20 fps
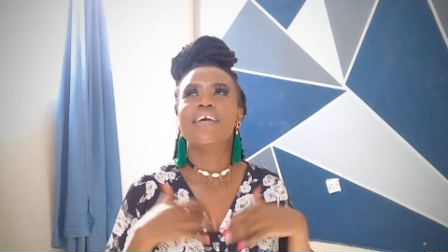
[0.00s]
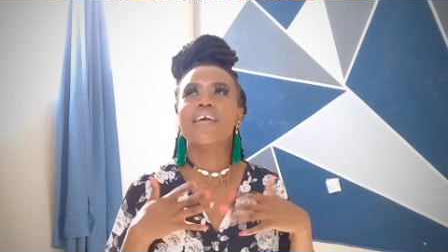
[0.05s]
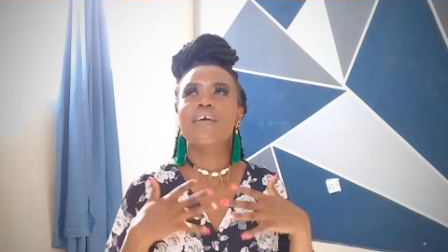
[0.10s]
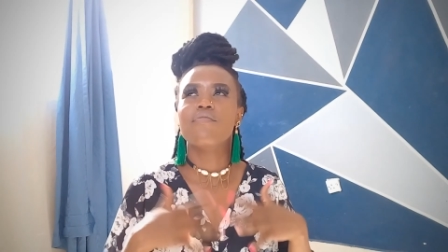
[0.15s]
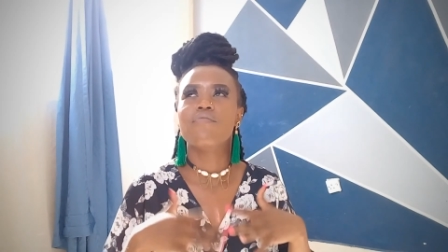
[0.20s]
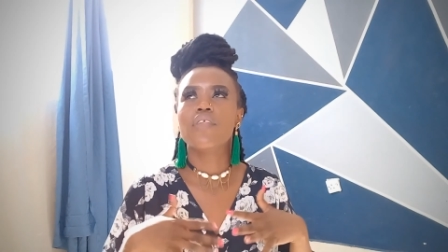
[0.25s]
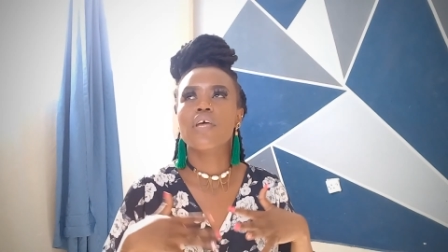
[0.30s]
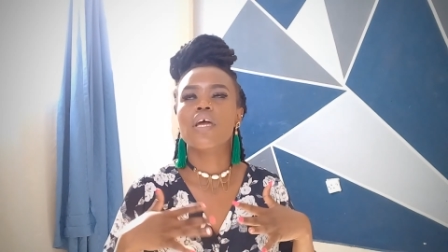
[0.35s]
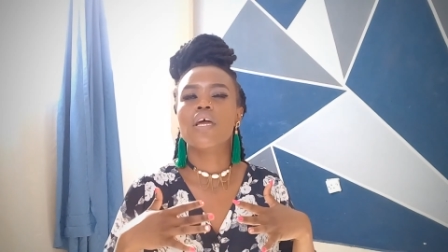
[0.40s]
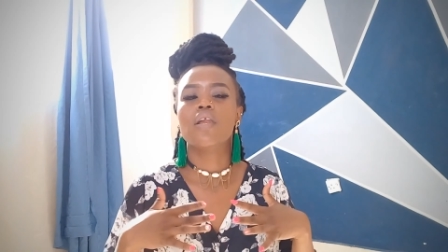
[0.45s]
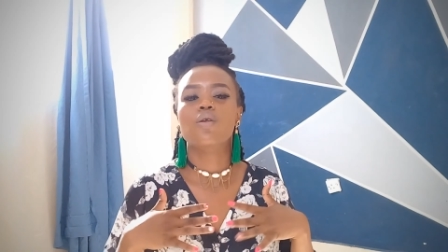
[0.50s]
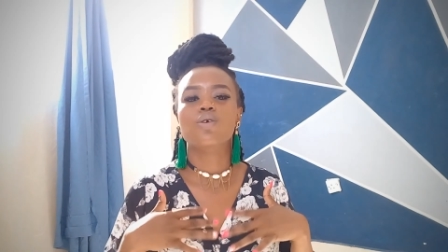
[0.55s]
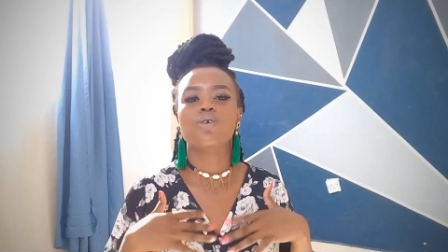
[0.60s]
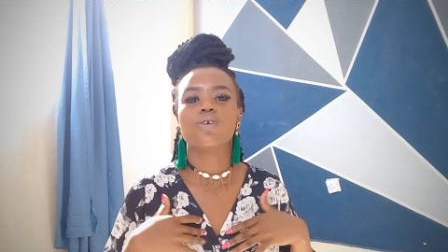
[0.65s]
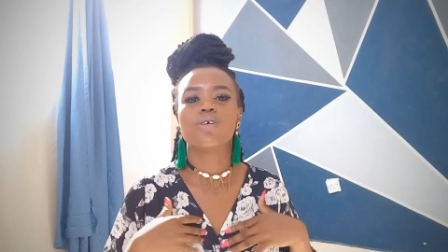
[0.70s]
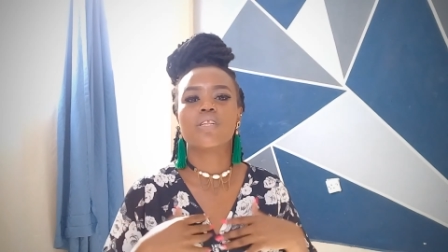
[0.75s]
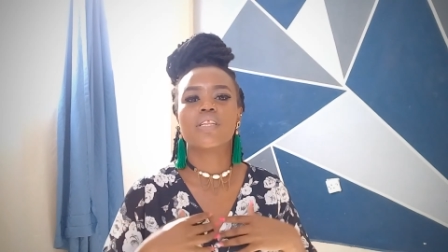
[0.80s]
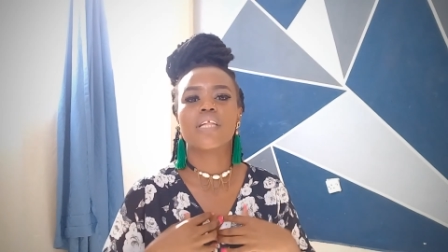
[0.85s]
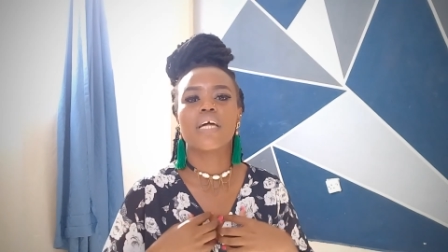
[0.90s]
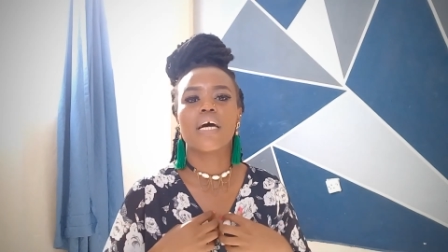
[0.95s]
give the
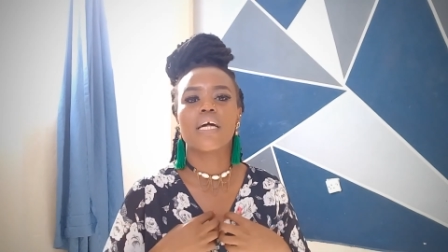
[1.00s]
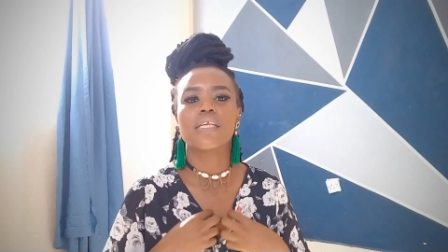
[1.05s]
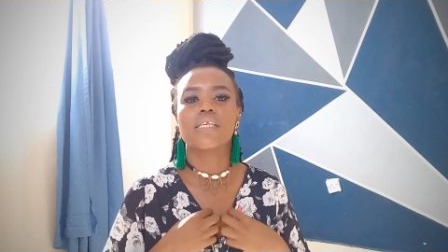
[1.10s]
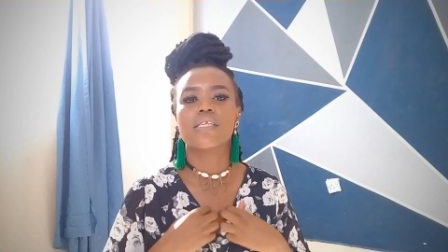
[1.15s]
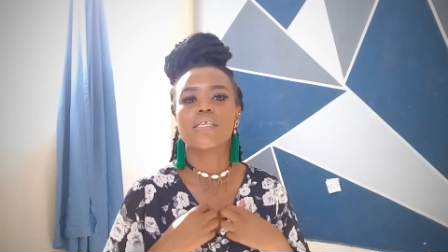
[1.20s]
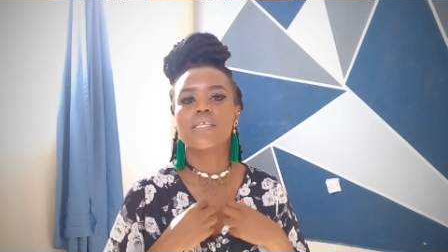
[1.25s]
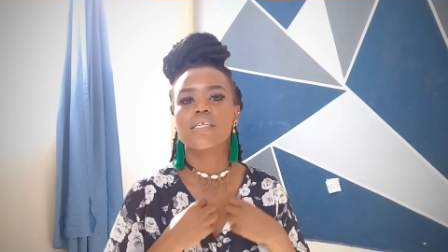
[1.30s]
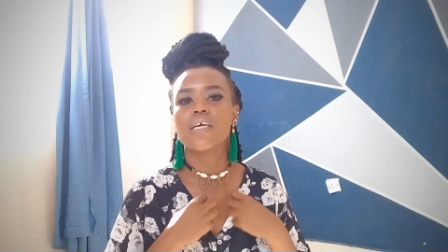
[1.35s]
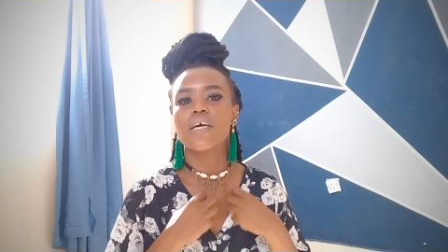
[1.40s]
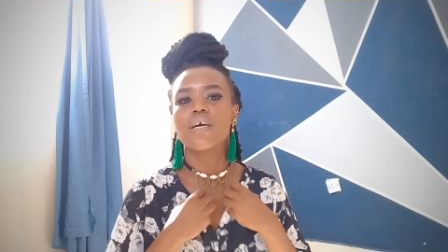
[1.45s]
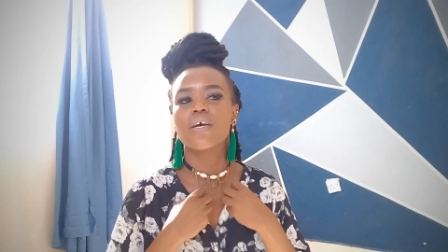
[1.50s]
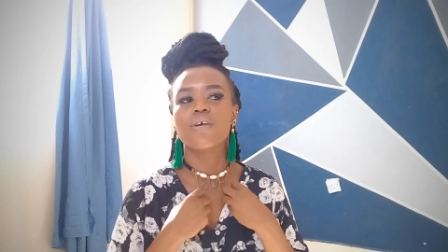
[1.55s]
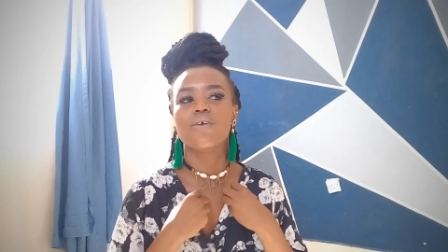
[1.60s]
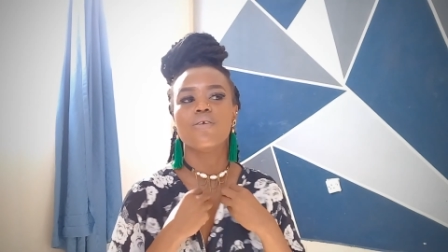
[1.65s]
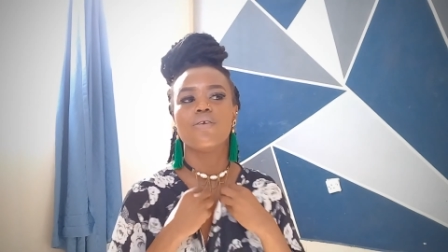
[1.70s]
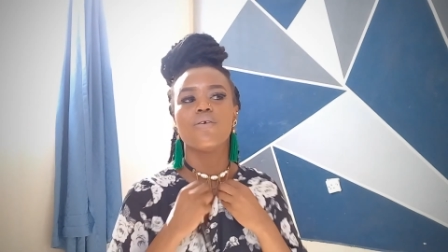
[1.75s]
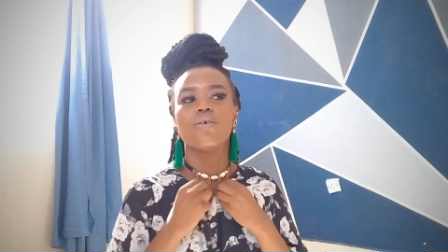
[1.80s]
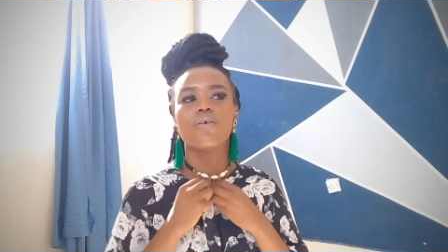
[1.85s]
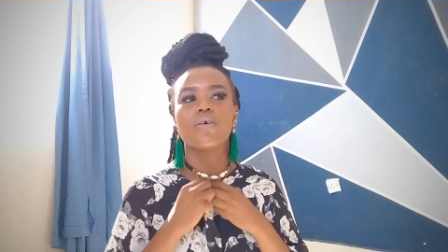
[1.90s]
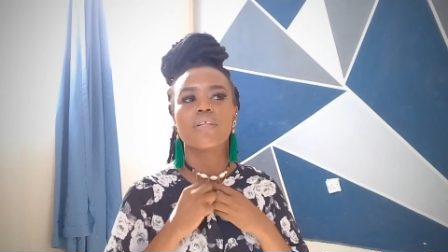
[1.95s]
illusion that
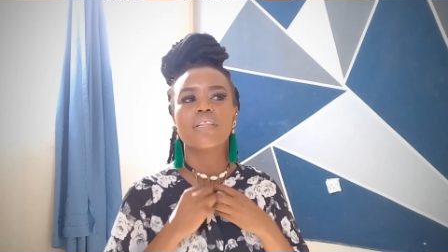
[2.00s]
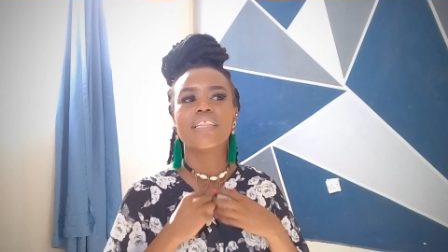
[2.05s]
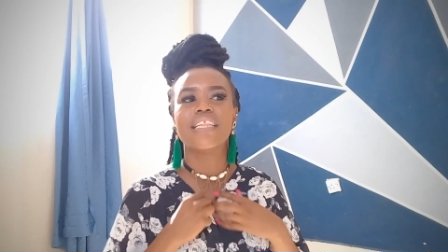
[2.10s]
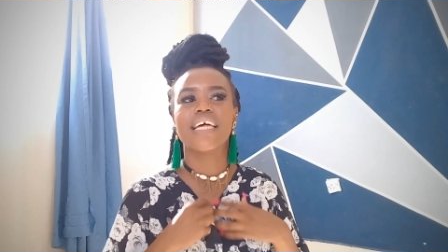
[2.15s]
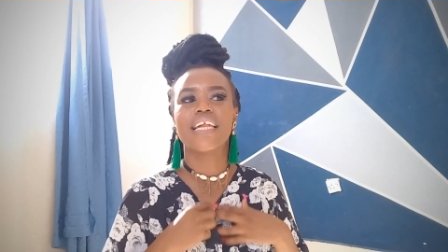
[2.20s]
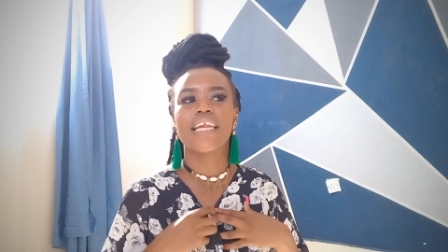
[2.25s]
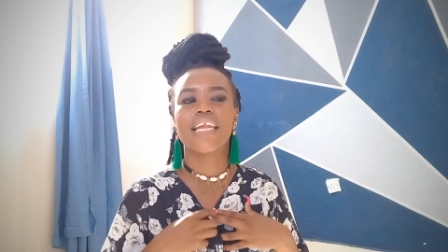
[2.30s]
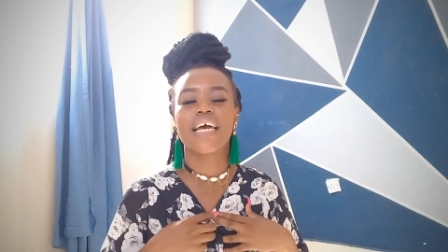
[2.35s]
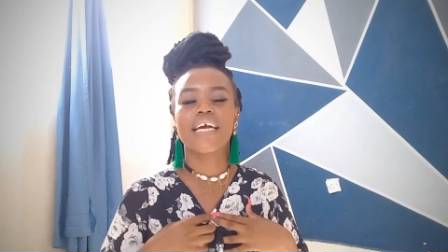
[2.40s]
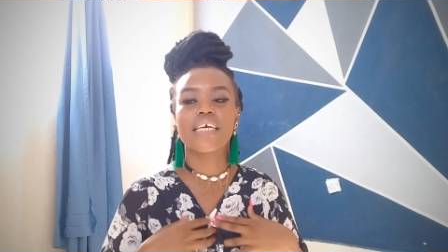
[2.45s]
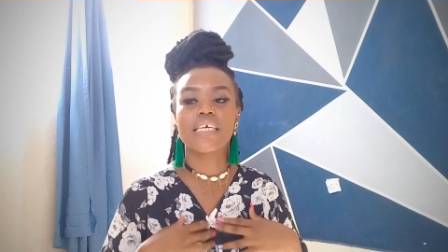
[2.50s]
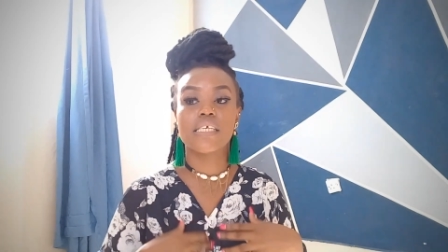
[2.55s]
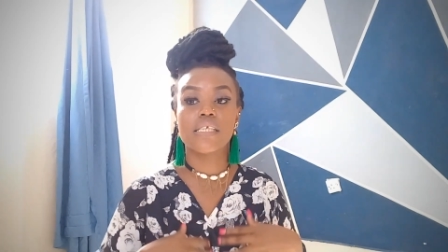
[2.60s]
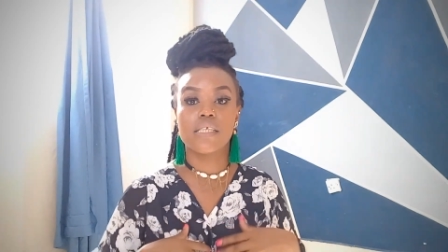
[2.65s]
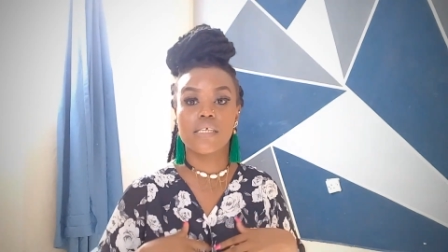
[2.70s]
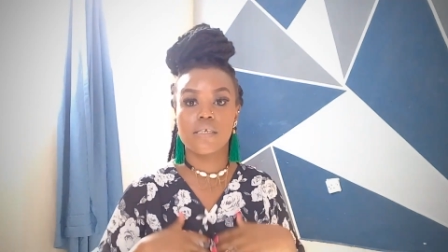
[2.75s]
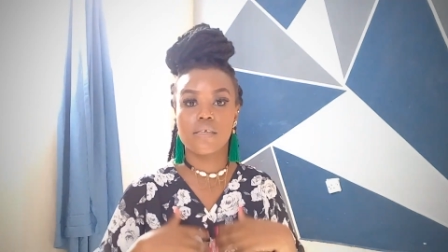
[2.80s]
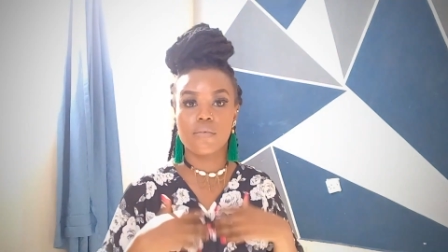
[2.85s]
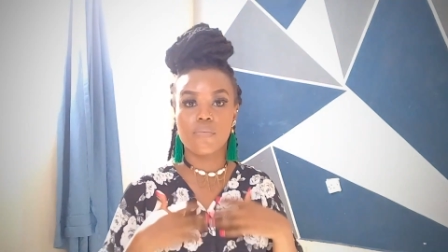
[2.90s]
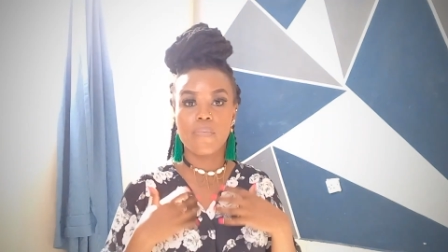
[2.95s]
you know the neck
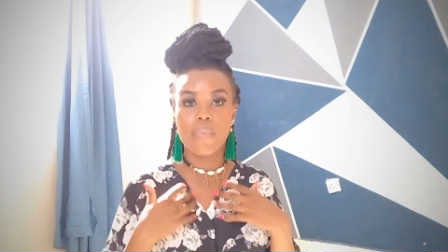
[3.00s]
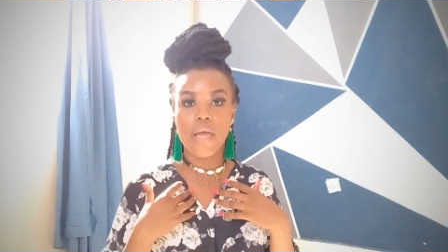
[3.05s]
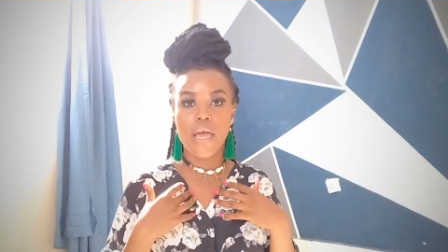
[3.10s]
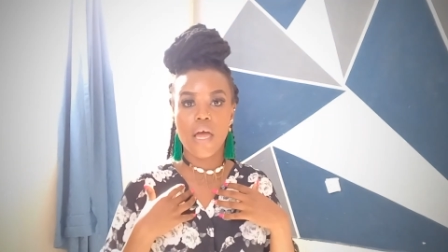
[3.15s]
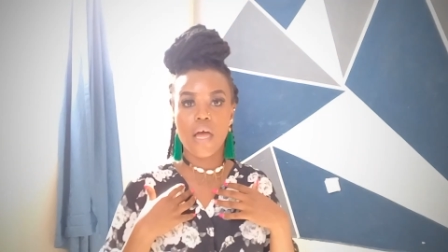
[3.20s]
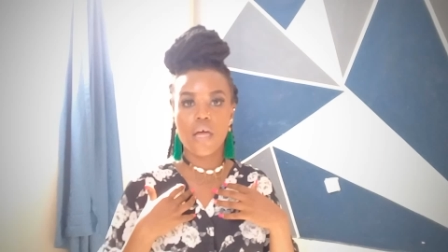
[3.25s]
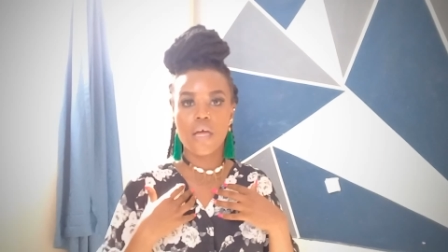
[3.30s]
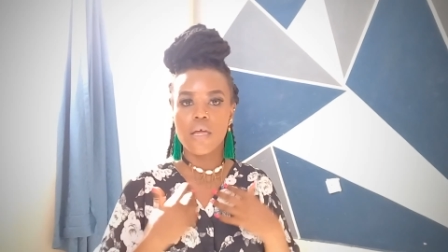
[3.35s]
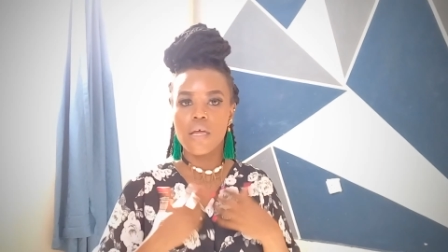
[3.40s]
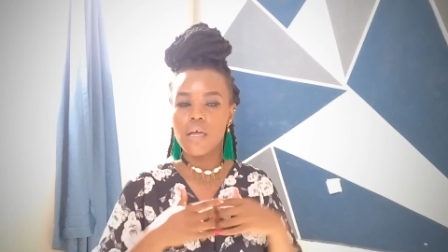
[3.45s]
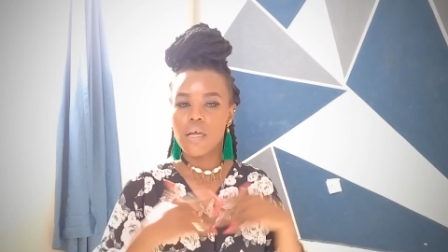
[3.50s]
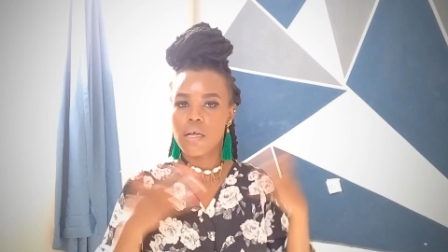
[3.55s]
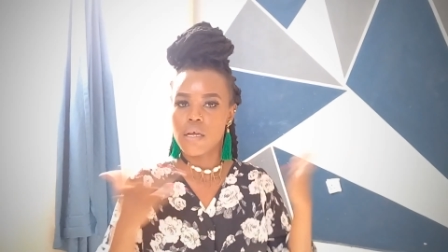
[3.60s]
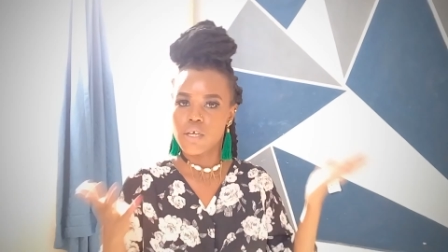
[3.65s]
isn't bare